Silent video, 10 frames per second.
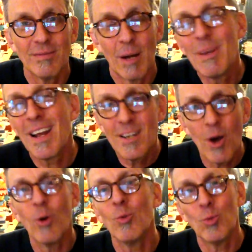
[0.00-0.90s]
I mean, I
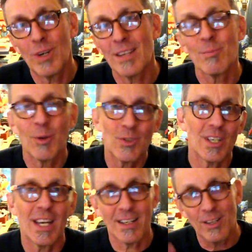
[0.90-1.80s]
know we're not supposed
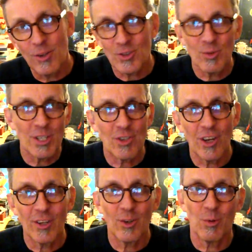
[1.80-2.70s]
to get close to each
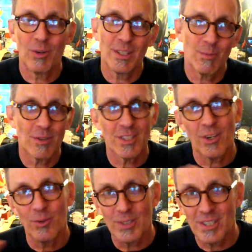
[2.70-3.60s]
other. We're only supposed to
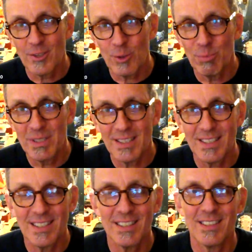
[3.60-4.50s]
go to essential
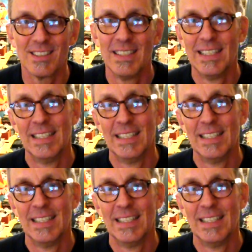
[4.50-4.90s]
businesses.